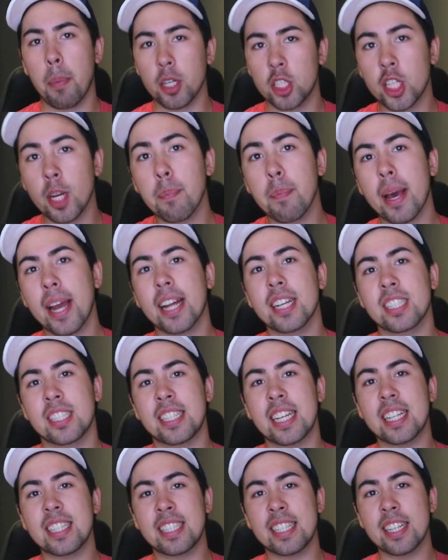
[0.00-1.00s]
Jim Benning
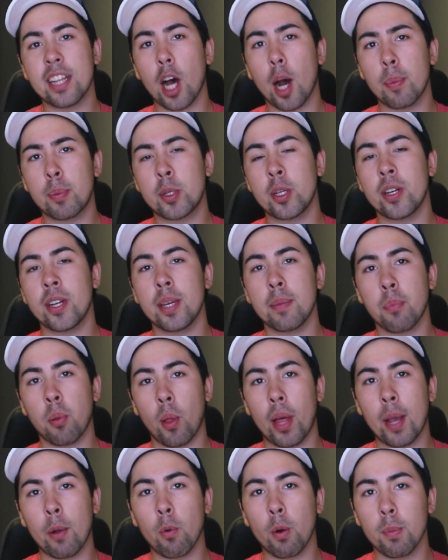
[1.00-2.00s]
did see the opportunity
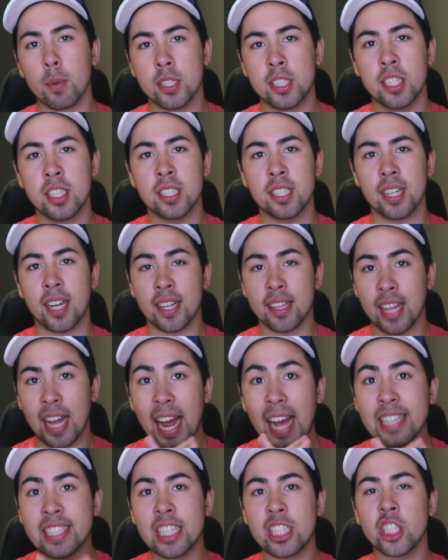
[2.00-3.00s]
playing one more season in the
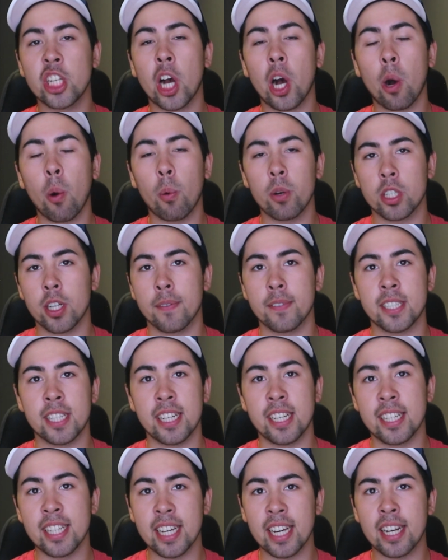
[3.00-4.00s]
SHL, which
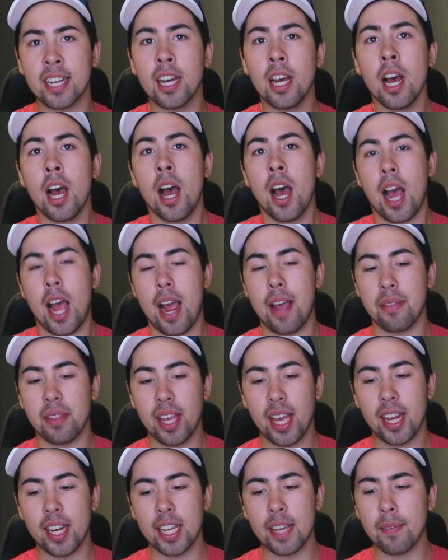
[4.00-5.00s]
obviously he did. And
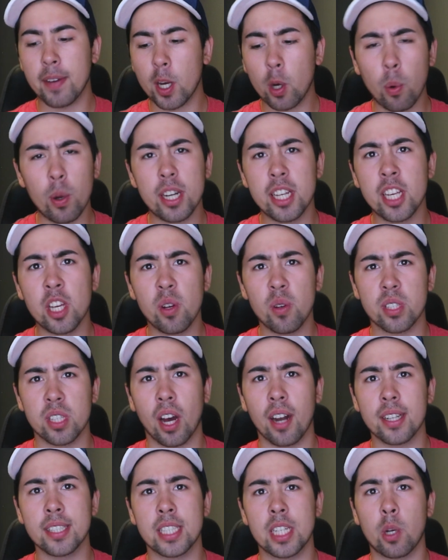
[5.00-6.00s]
then even Quinn Hughes,
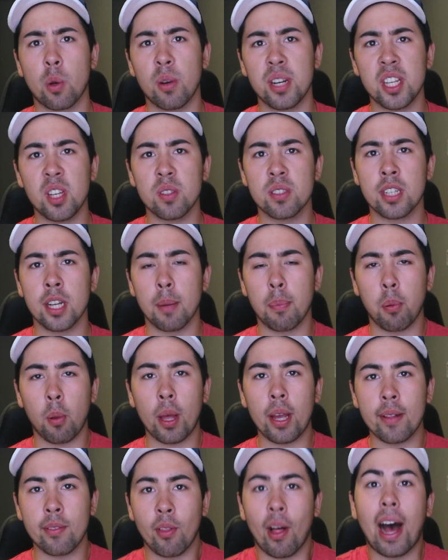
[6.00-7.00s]
honestly, Quinn Hughes could have
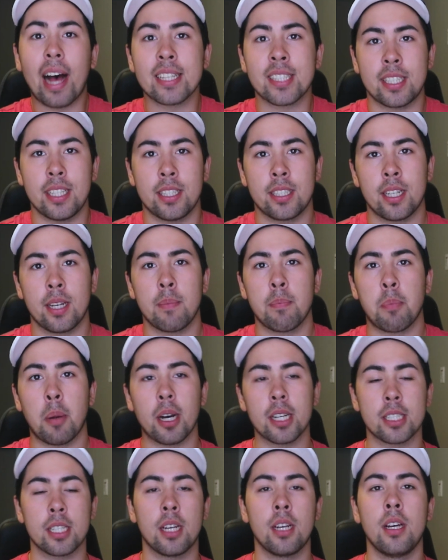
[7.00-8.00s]
played last season,
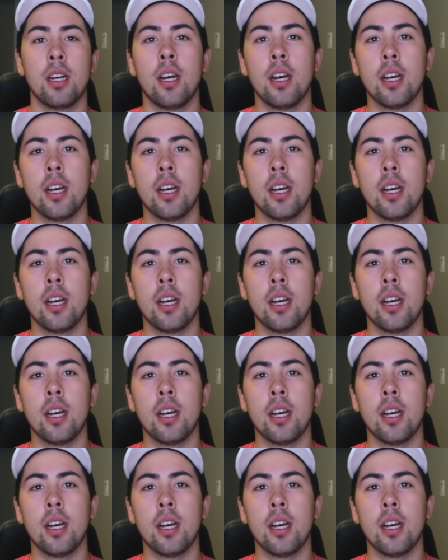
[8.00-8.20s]
but